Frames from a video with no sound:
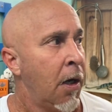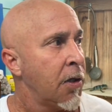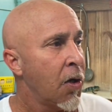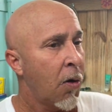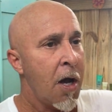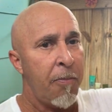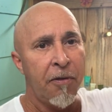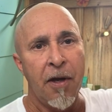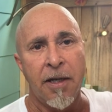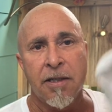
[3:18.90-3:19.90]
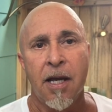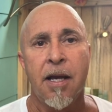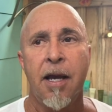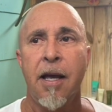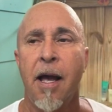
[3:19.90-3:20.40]
So a couple things.
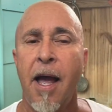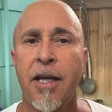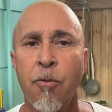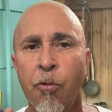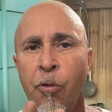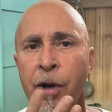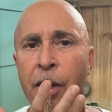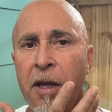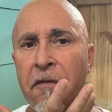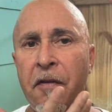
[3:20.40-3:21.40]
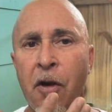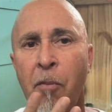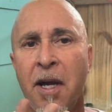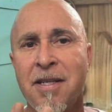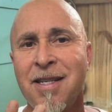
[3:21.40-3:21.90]
I can really feel
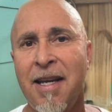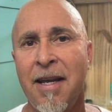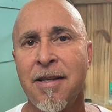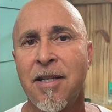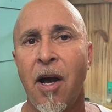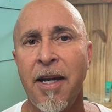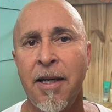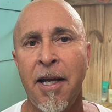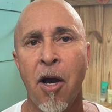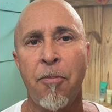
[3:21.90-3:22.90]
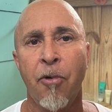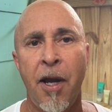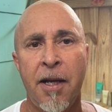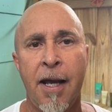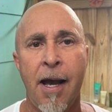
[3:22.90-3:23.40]
my skin tightening up
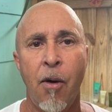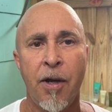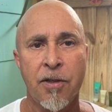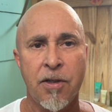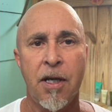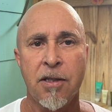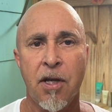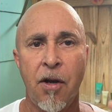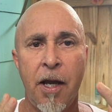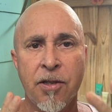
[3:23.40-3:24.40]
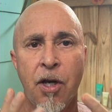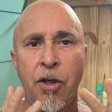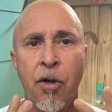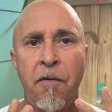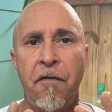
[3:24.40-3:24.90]
right now. It's a
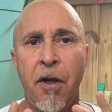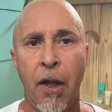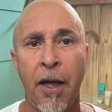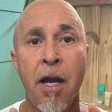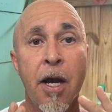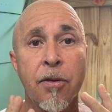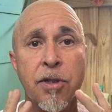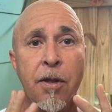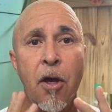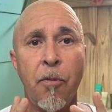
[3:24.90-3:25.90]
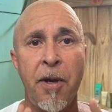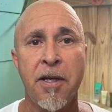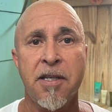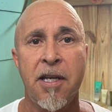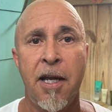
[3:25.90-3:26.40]
good feeling. There's a little bit
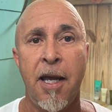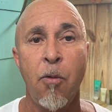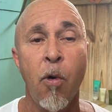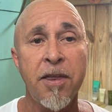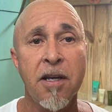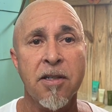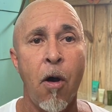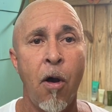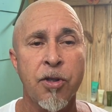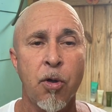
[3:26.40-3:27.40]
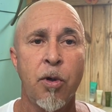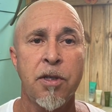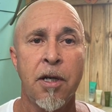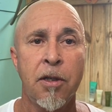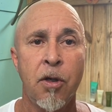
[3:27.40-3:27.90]
of stinging. What this also is
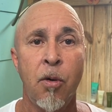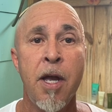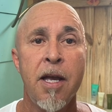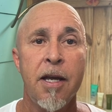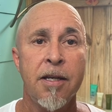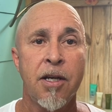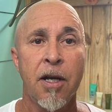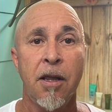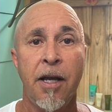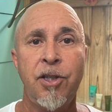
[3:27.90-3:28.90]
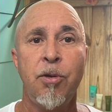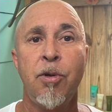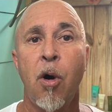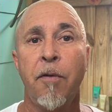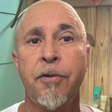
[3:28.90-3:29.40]
gonna do is gonna let you
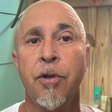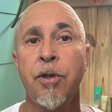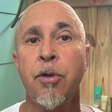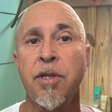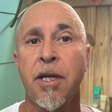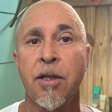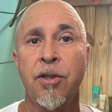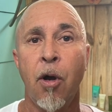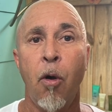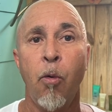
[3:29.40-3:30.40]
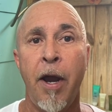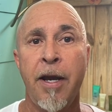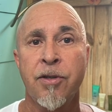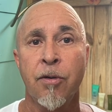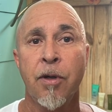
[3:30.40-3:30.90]
know if you're using a dull
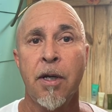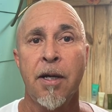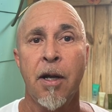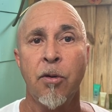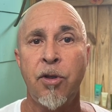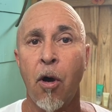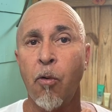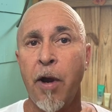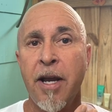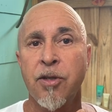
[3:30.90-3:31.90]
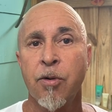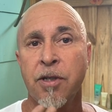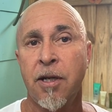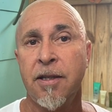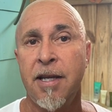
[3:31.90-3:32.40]
razor. Now, a dull razor is
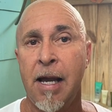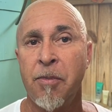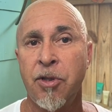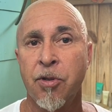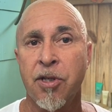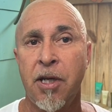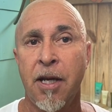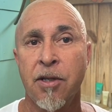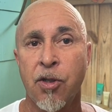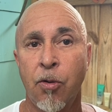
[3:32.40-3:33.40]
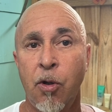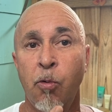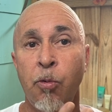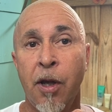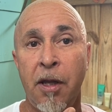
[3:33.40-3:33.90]
gonna damage your skin, so you
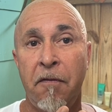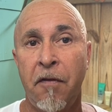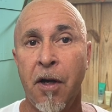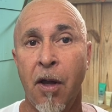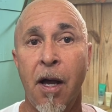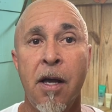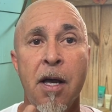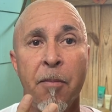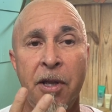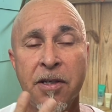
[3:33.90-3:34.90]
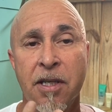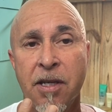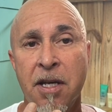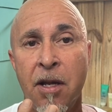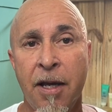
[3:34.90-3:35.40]
really feel it. But this is
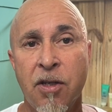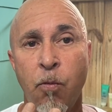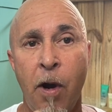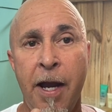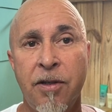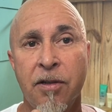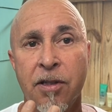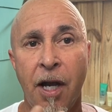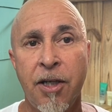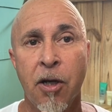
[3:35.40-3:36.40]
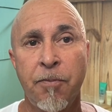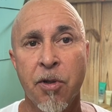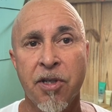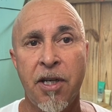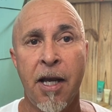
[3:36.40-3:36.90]
a nice way to tighten up your
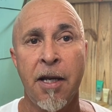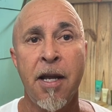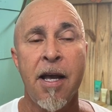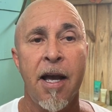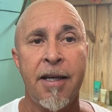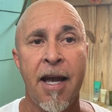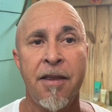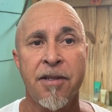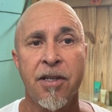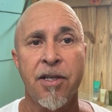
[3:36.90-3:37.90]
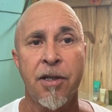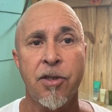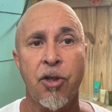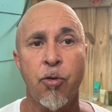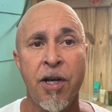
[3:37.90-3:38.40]
skin. Again, this is an
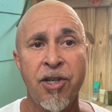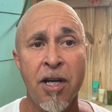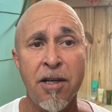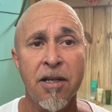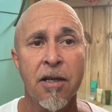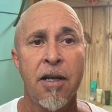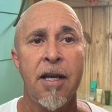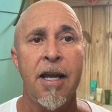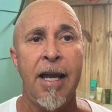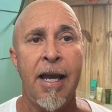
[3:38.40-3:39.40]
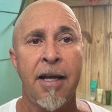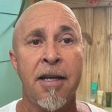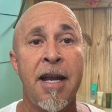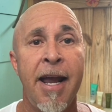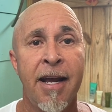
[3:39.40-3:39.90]
astringent and
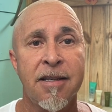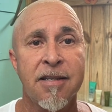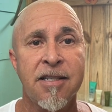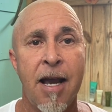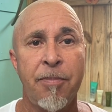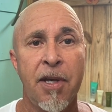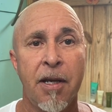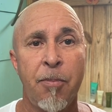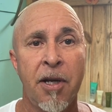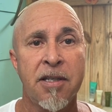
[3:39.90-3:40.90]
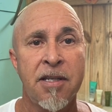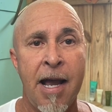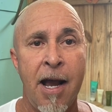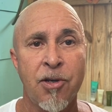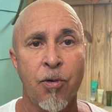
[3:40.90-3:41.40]
an antiseptic, but it's
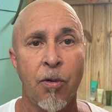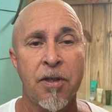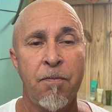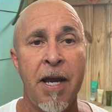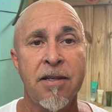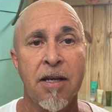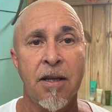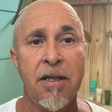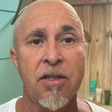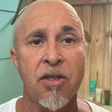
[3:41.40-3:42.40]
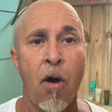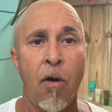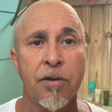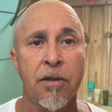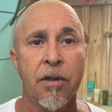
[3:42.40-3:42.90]
natural. It's basically
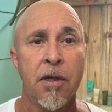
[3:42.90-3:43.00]
salt.